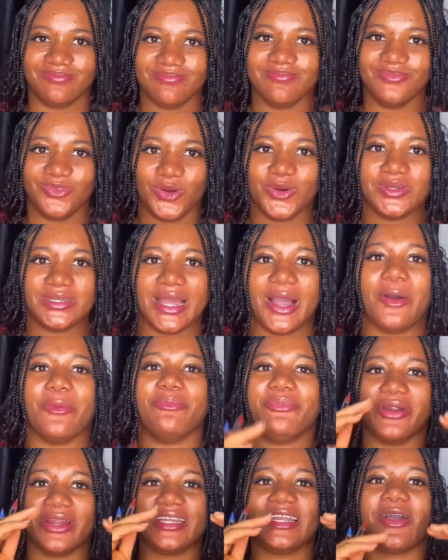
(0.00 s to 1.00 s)
go down,
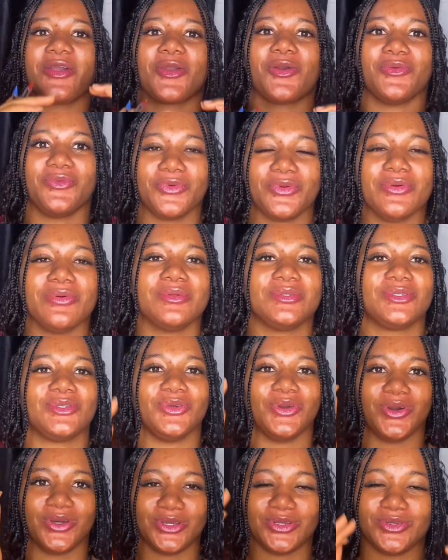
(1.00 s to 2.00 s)
break down your rules,
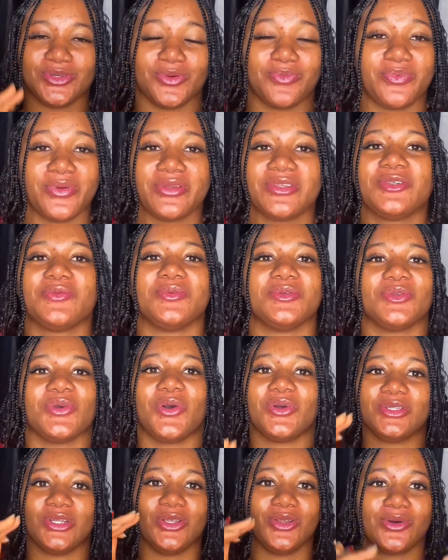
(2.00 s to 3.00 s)
your principles, all
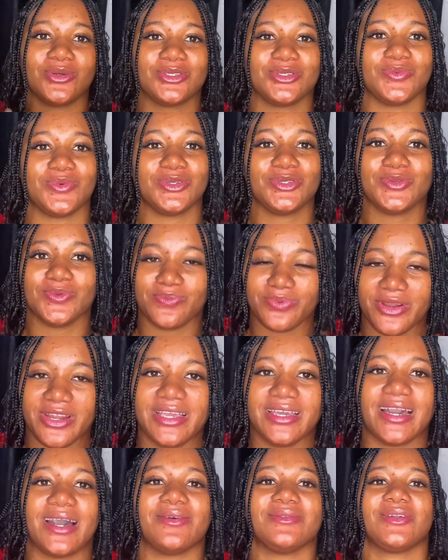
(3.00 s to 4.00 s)
the laws you want to bring
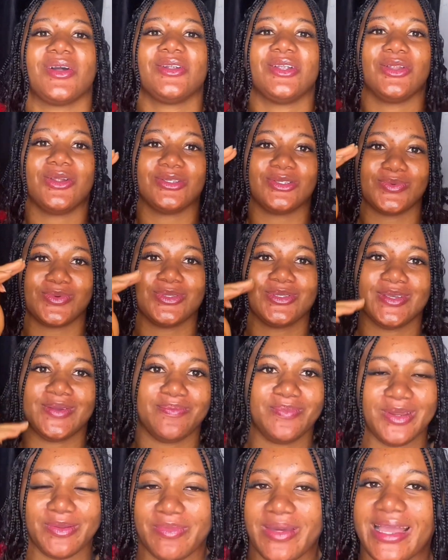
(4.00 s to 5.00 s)
out, all the laws you want to
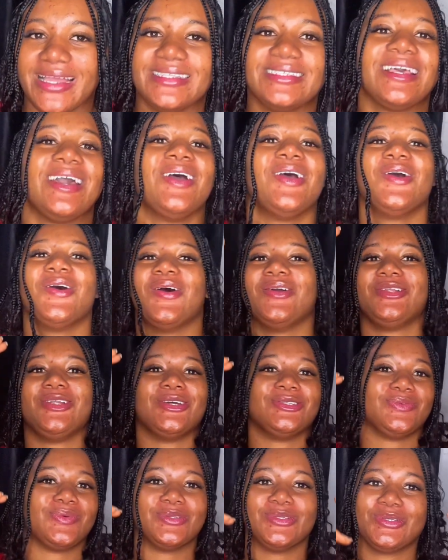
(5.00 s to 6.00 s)
implement, all the laws
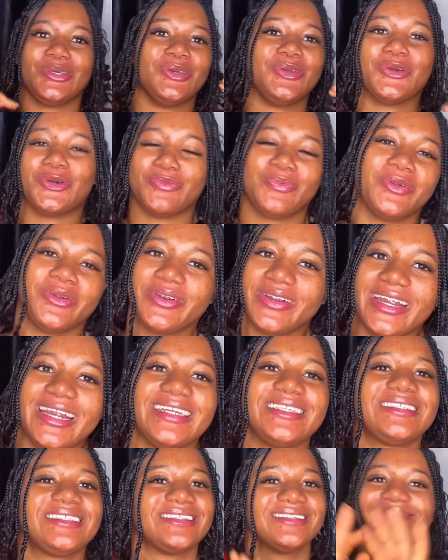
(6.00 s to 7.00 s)
you want to
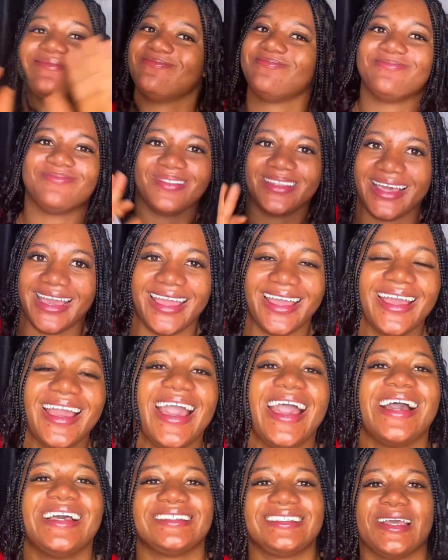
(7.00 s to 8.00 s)
incorporate. There.
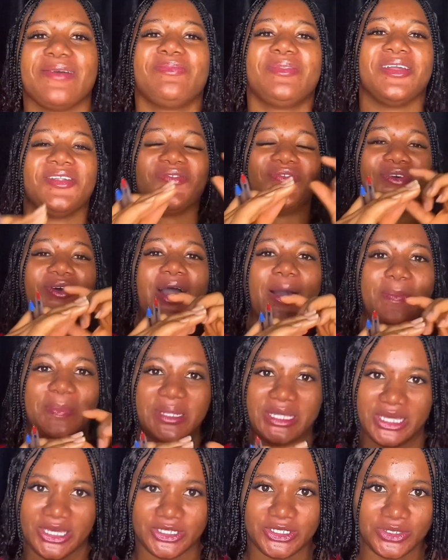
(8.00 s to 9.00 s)
Same thing for
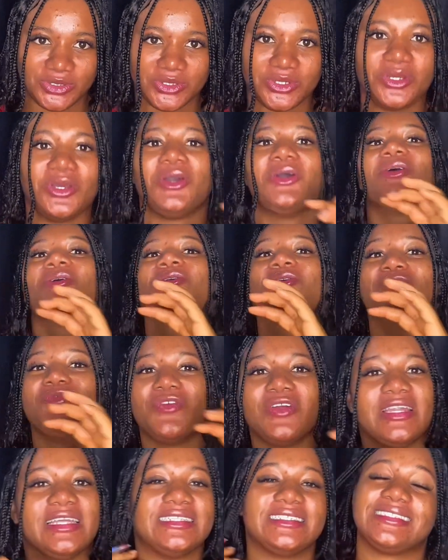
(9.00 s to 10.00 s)
application. You
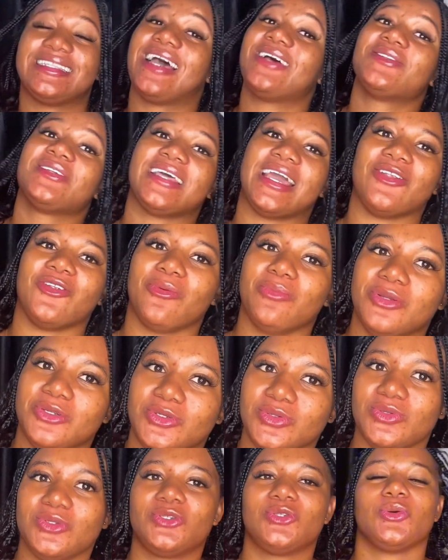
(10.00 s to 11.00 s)
really, that's what I normally
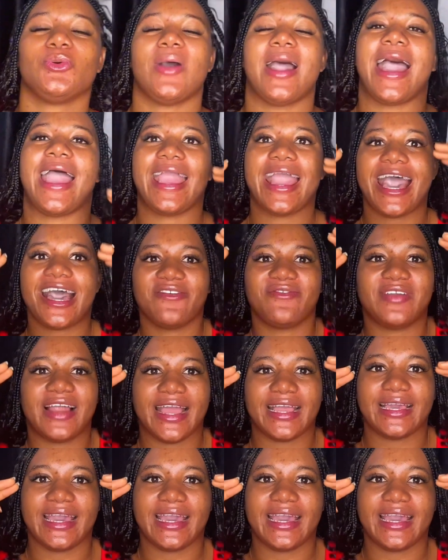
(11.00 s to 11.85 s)
do. So I have like